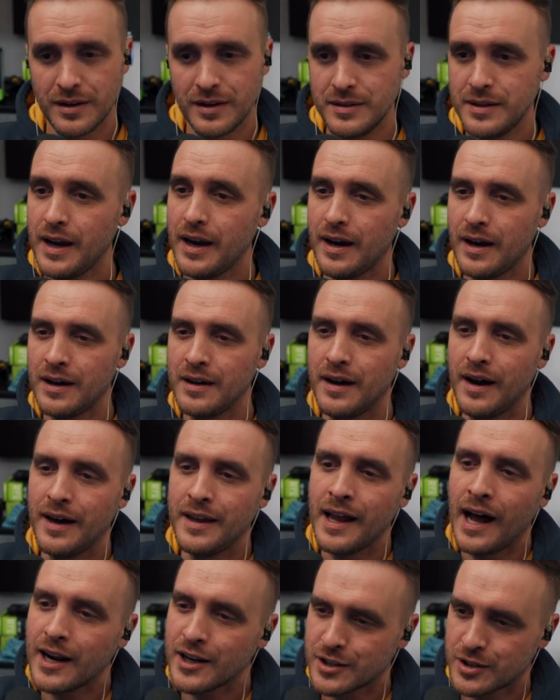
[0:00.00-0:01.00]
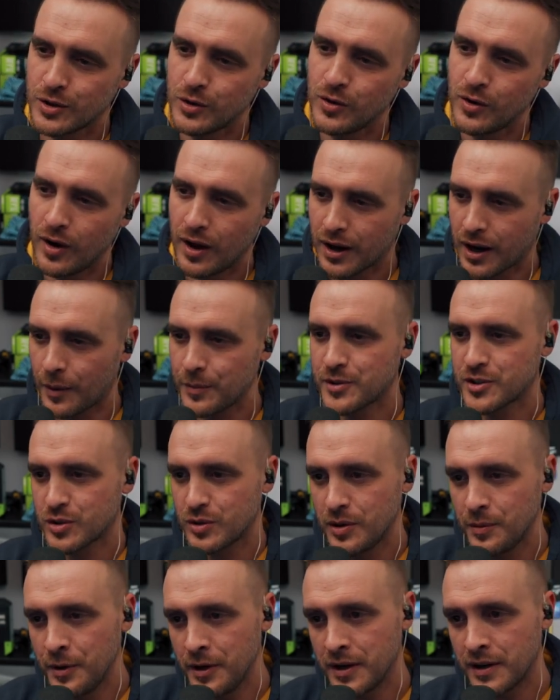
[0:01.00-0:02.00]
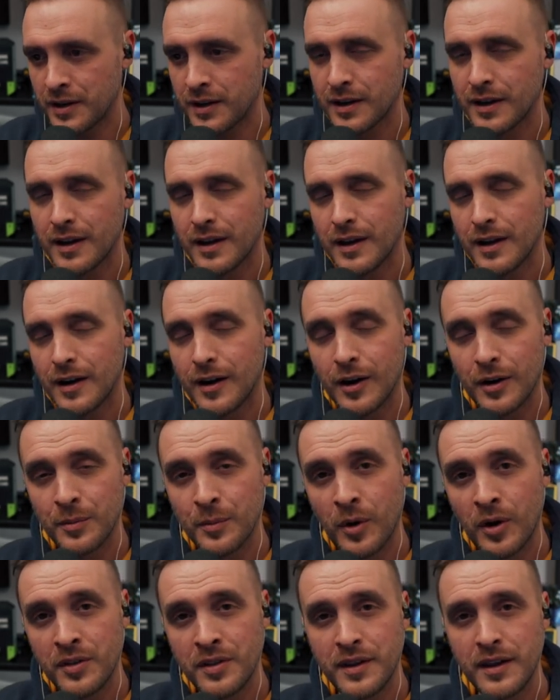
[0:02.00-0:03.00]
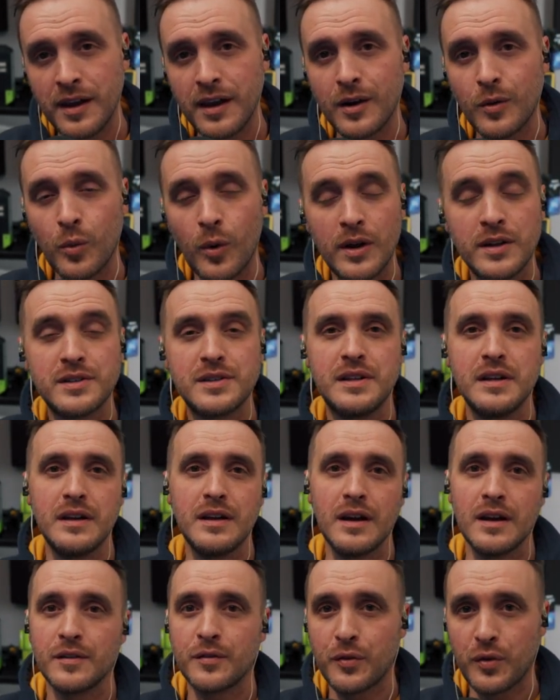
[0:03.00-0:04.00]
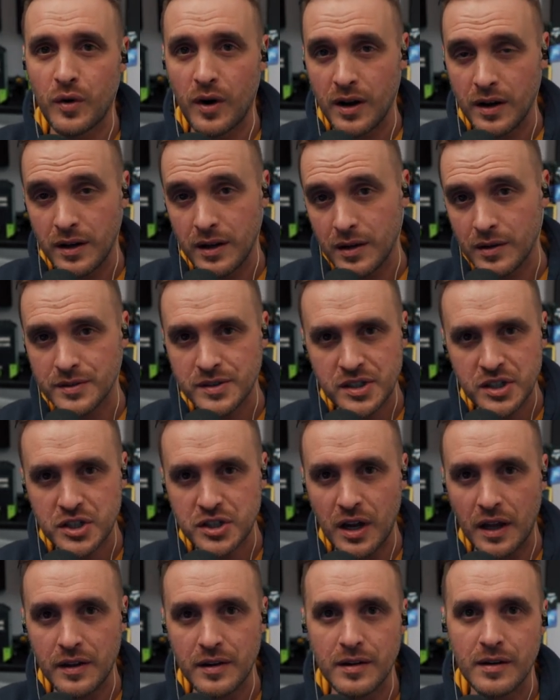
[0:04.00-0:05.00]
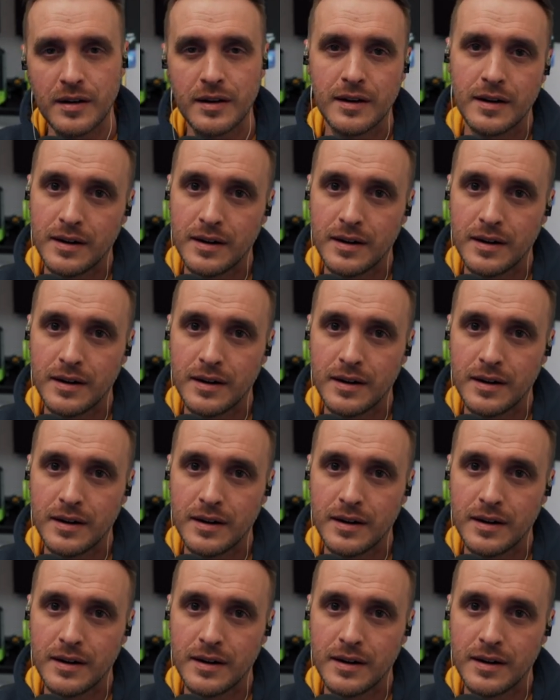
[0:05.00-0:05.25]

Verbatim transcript: Yeah, and also like I'm streaming on Monday, Wednesday, and Friday on this channel.